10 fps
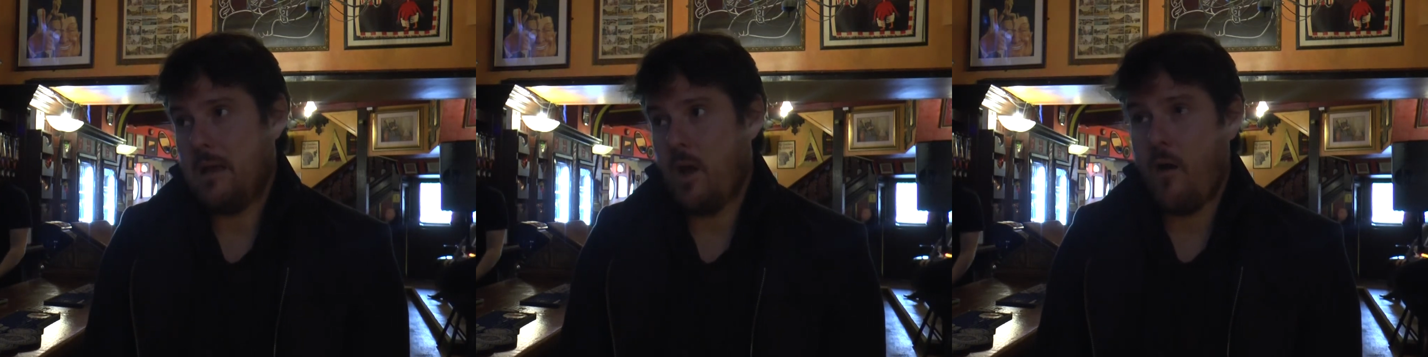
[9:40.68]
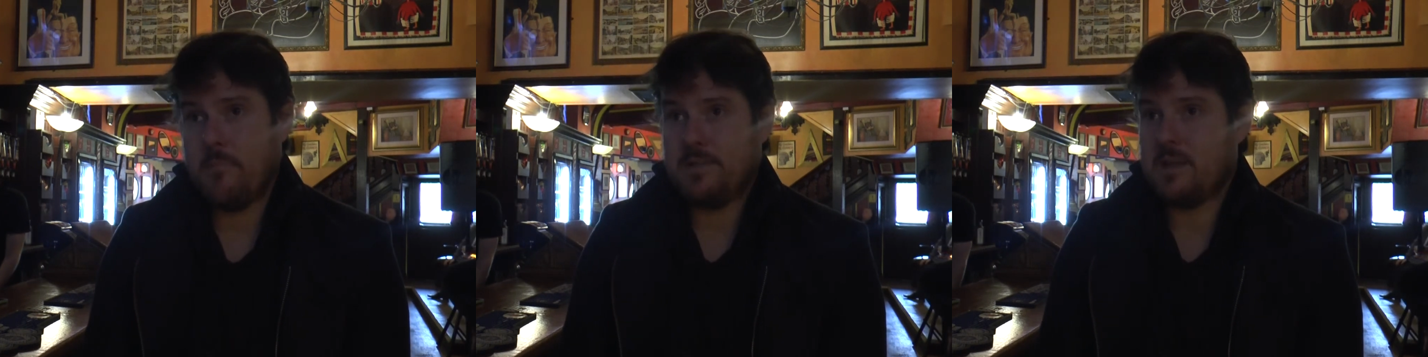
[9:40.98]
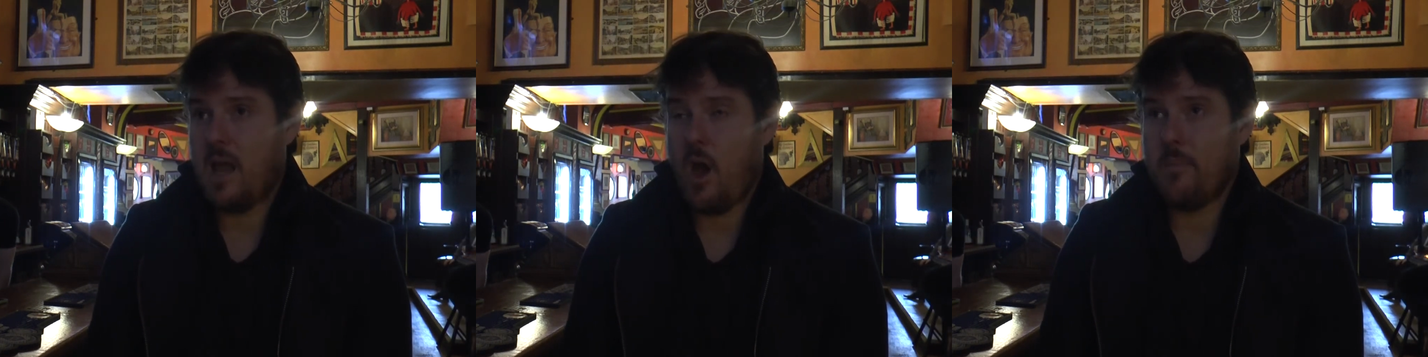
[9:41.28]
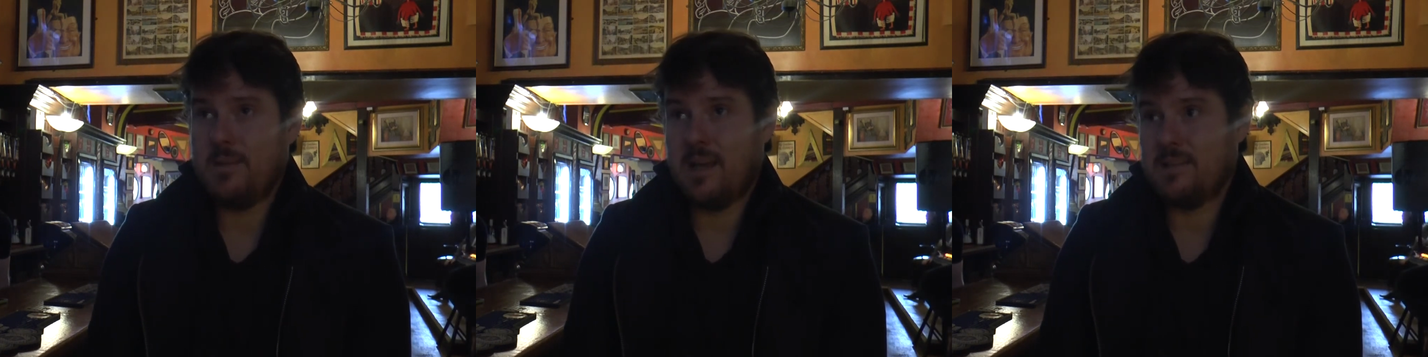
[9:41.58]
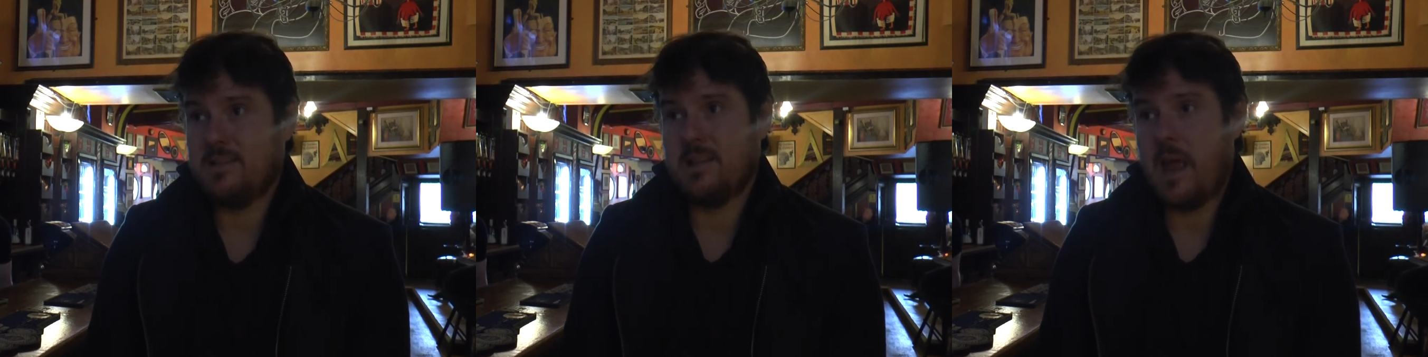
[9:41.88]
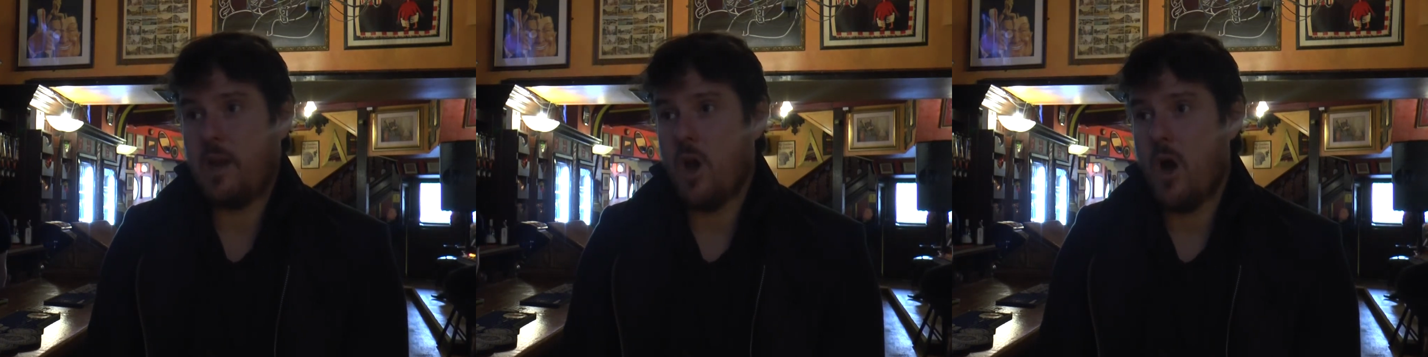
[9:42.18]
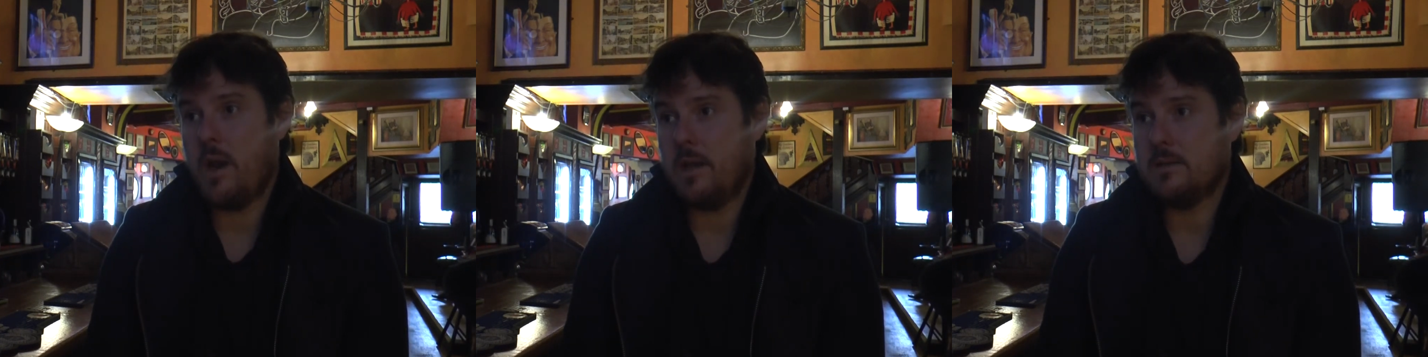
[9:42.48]
I've been saying since the late
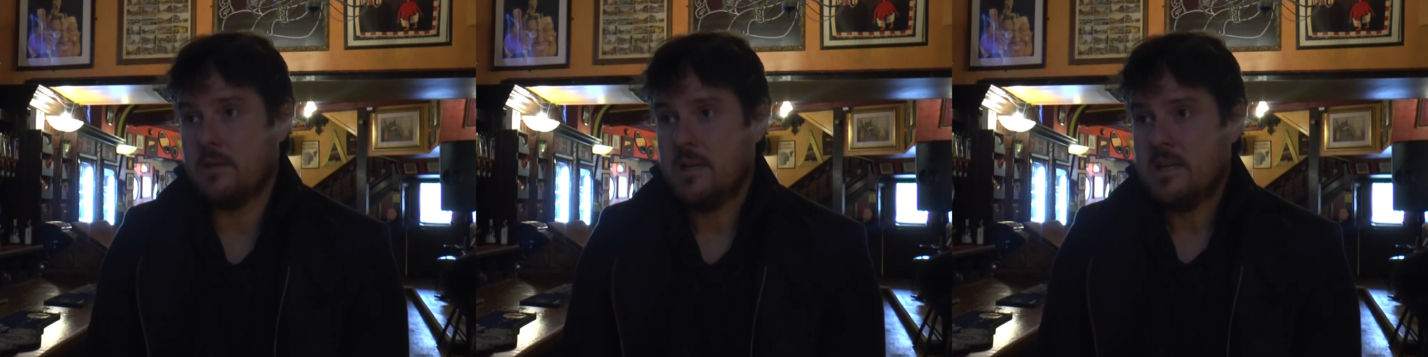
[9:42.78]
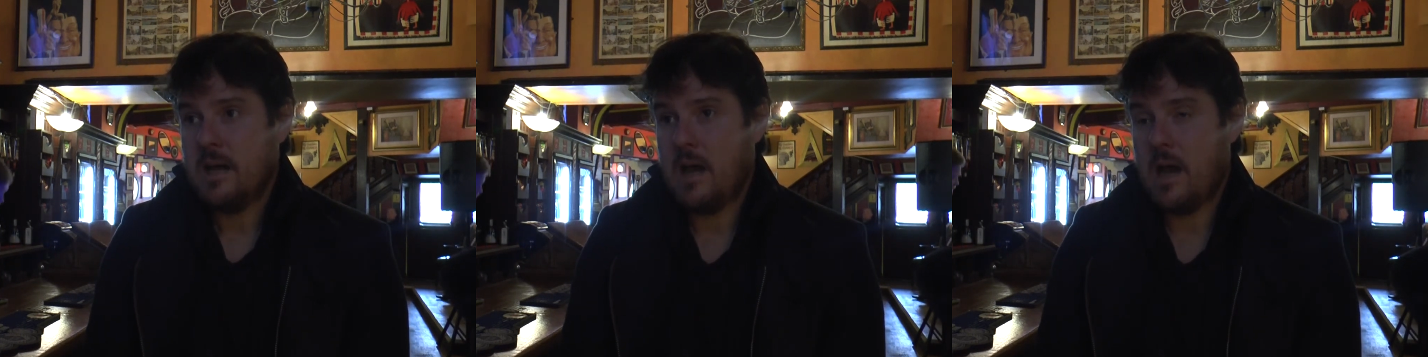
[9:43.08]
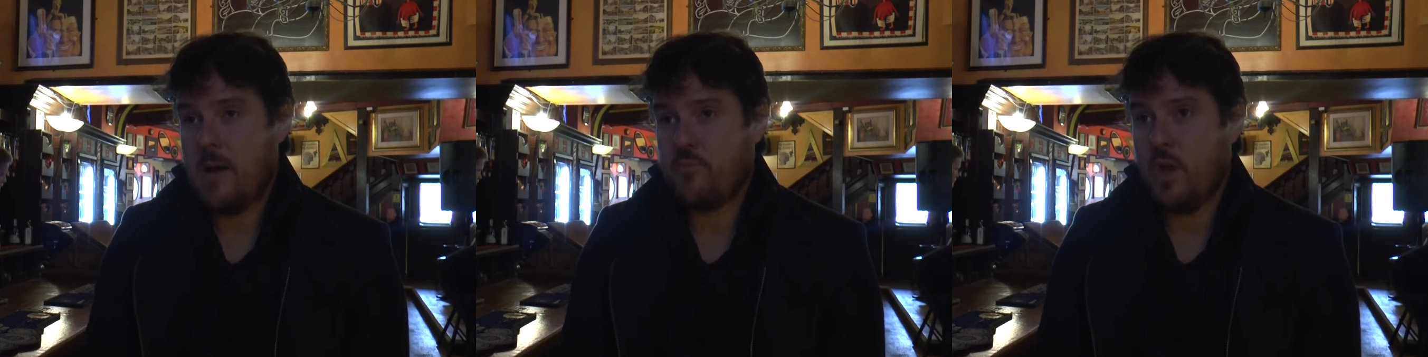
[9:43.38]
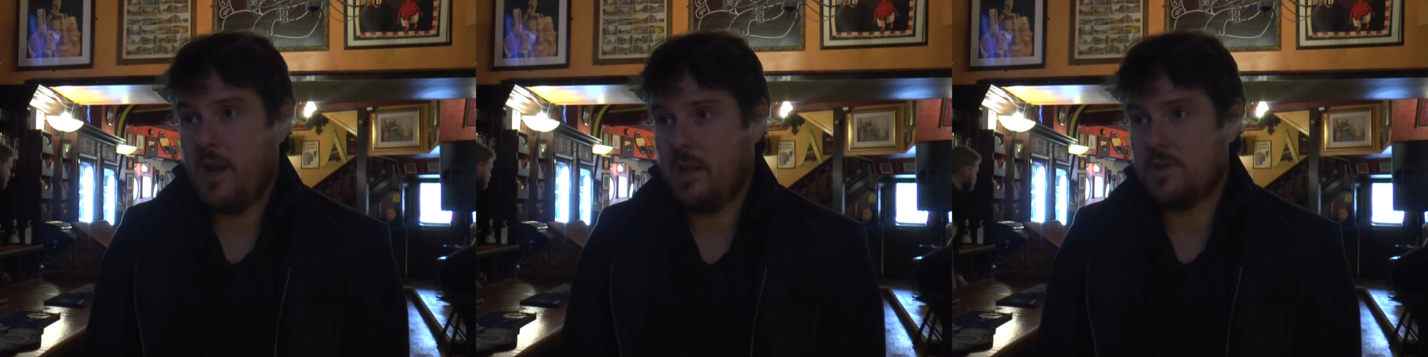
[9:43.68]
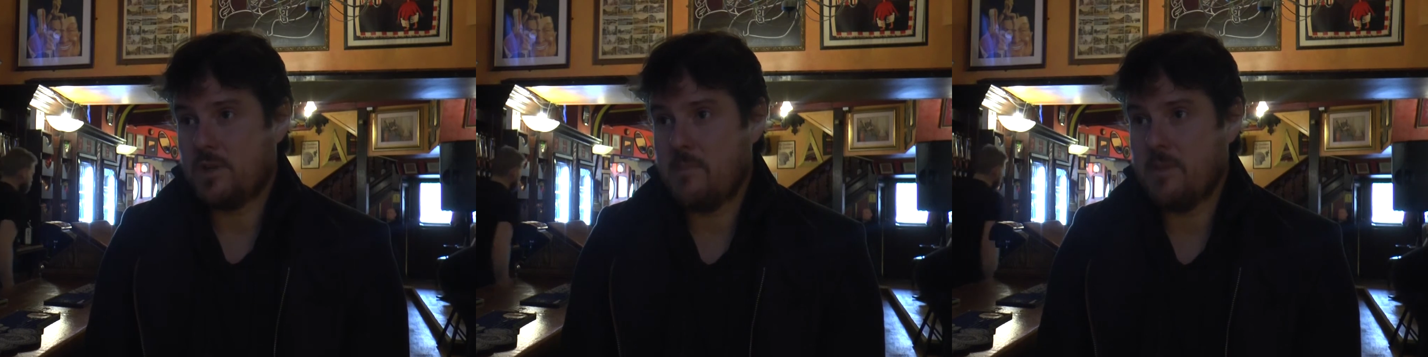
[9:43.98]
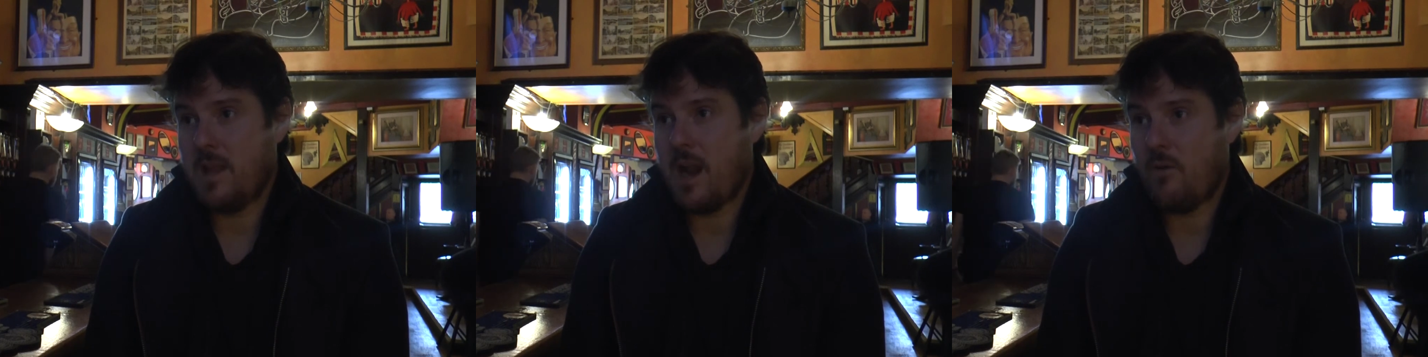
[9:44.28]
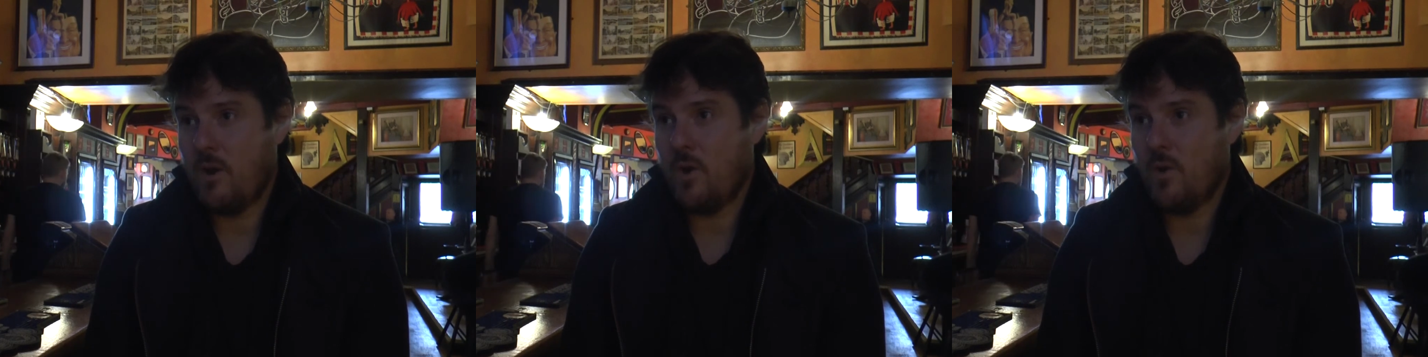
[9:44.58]
'90s, an English team in the
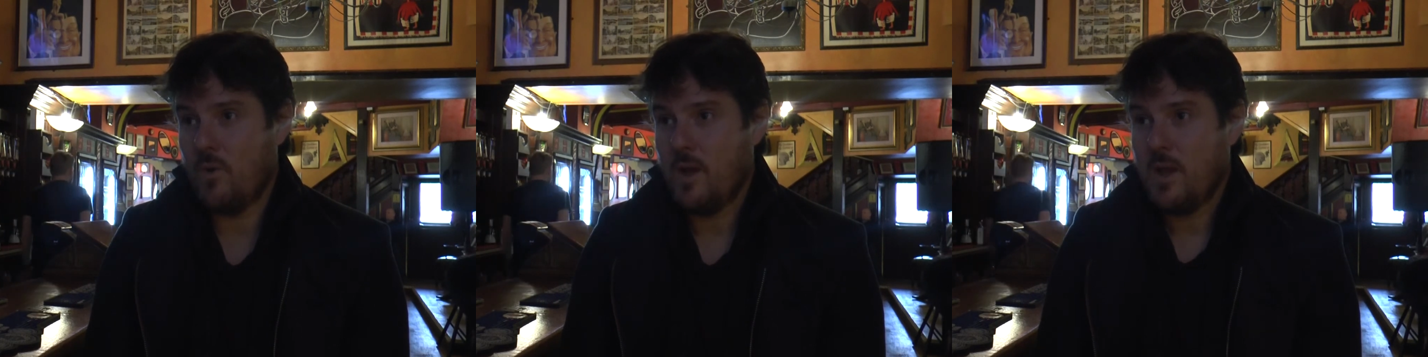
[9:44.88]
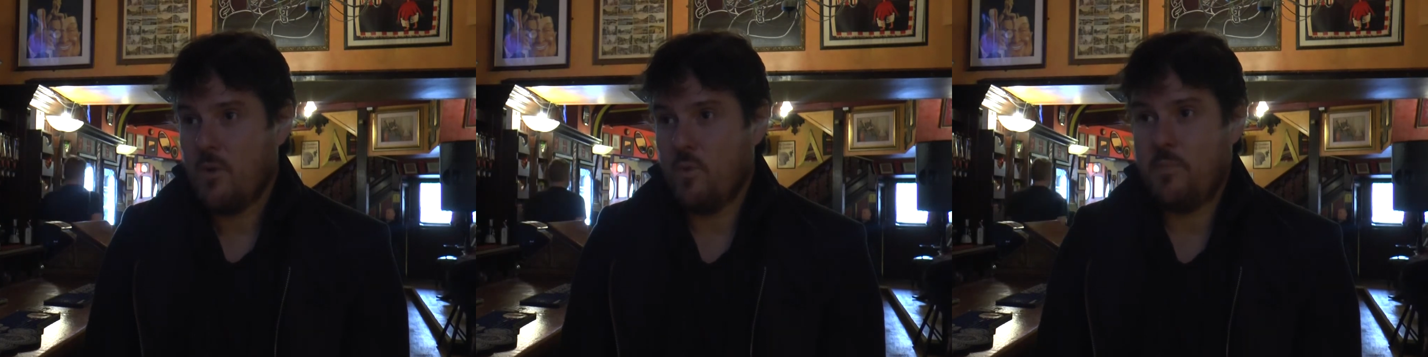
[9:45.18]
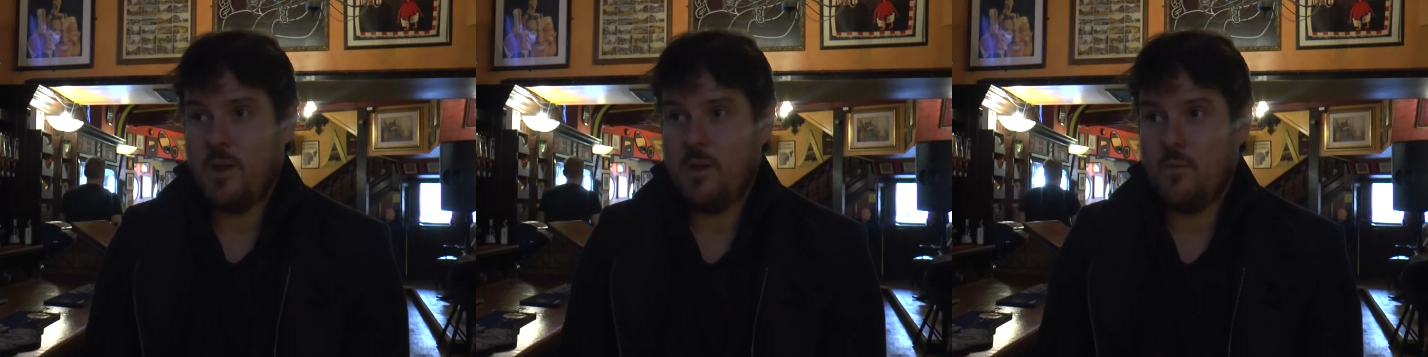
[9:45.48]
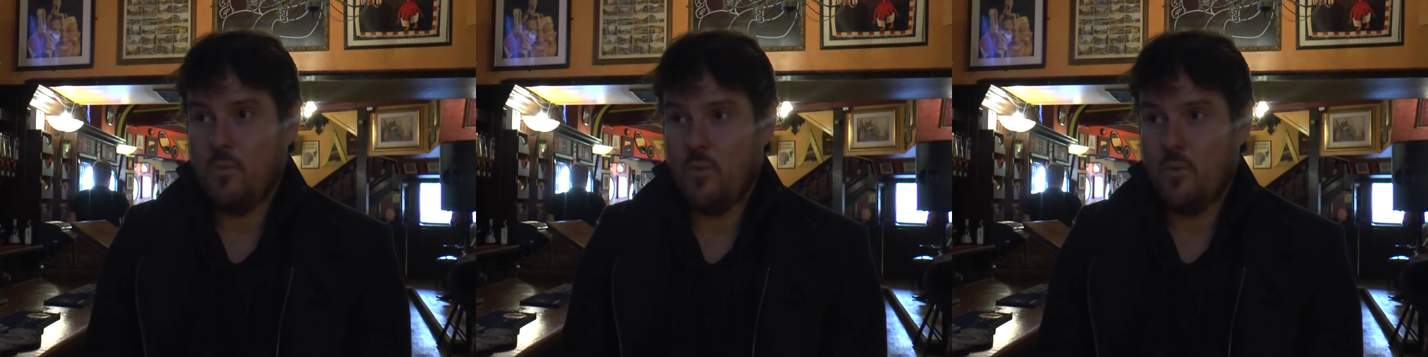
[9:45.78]
NRL would be